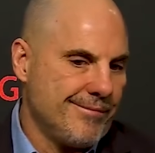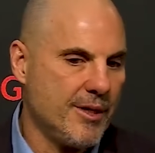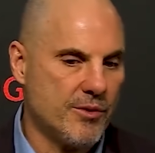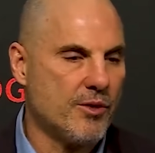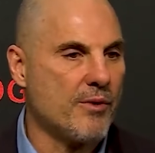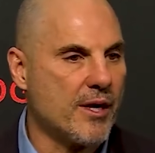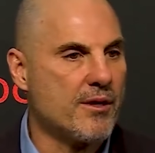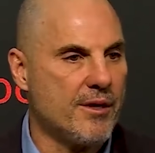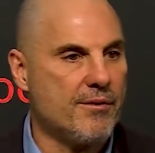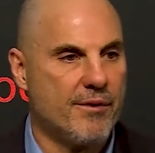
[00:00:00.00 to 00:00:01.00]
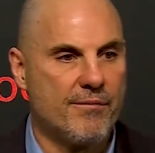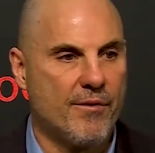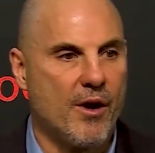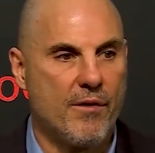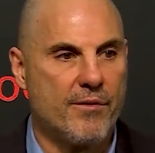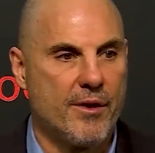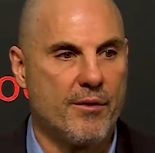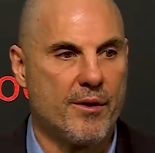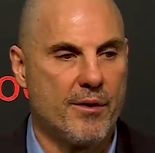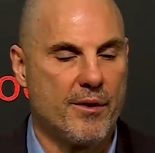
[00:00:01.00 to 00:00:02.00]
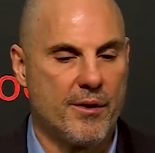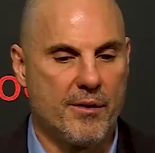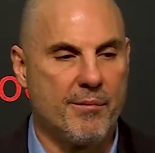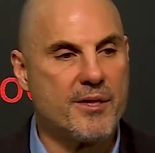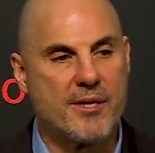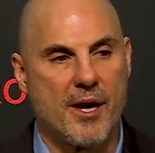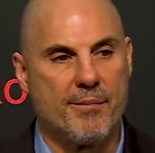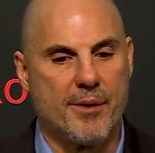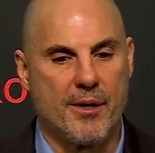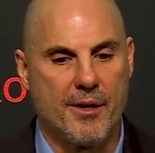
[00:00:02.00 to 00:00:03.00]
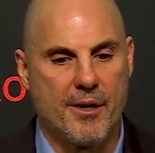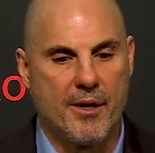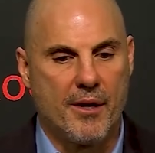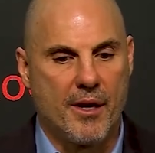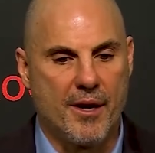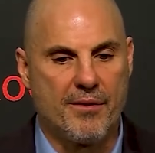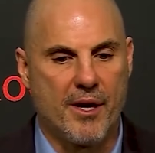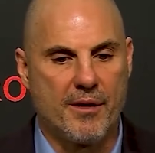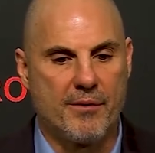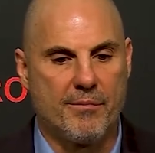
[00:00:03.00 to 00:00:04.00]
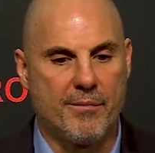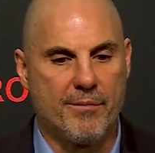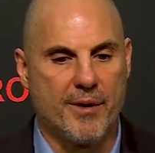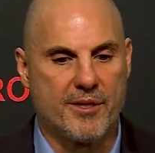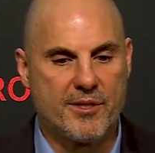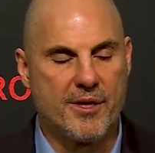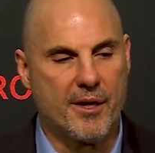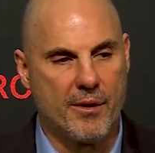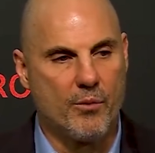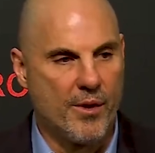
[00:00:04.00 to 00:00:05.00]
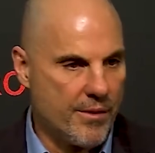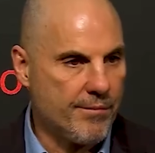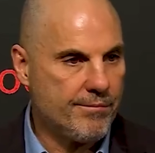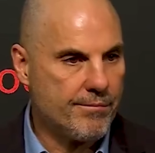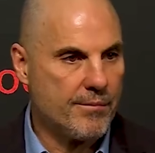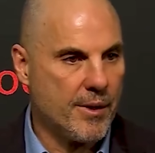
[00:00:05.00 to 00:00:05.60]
he was directly involved in the mishap, but I thought by sticking with him,